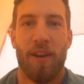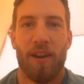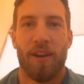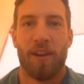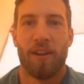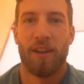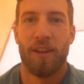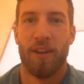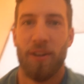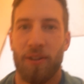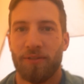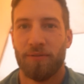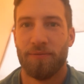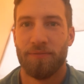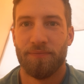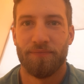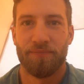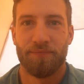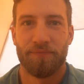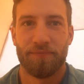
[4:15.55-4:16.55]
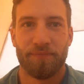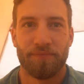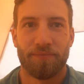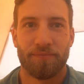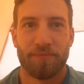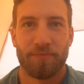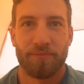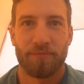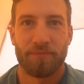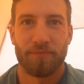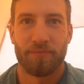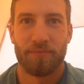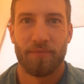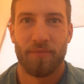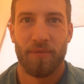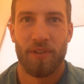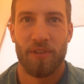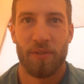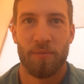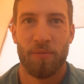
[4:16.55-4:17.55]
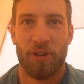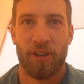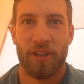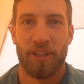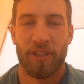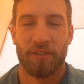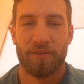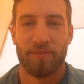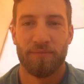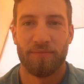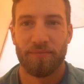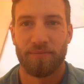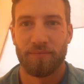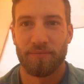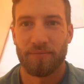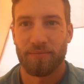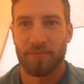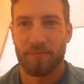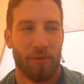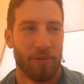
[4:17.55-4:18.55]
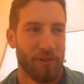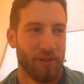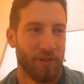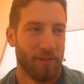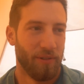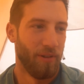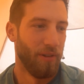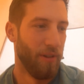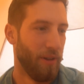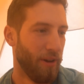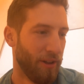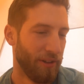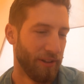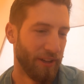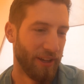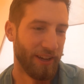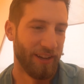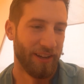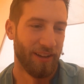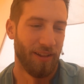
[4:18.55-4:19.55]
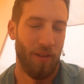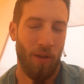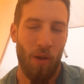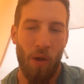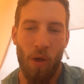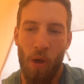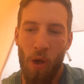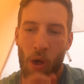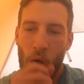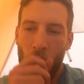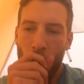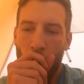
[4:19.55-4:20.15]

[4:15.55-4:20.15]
reading out this morning. All well, night. past the night.